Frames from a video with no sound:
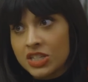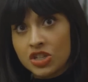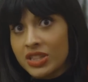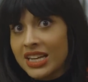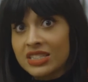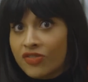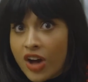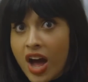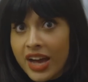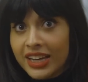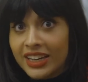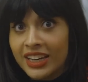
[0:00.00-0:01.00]
decision, that's
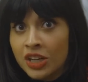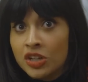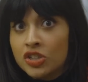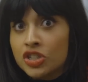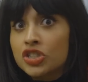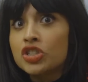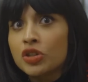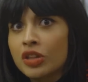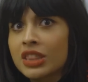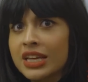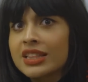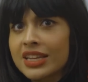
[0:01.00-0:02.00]
fine. Just do the
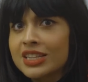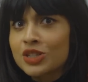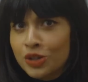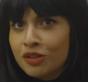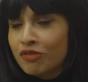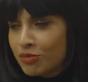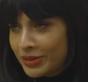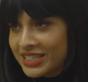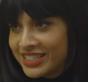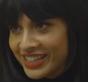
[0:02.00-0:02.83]
thing that is good for business.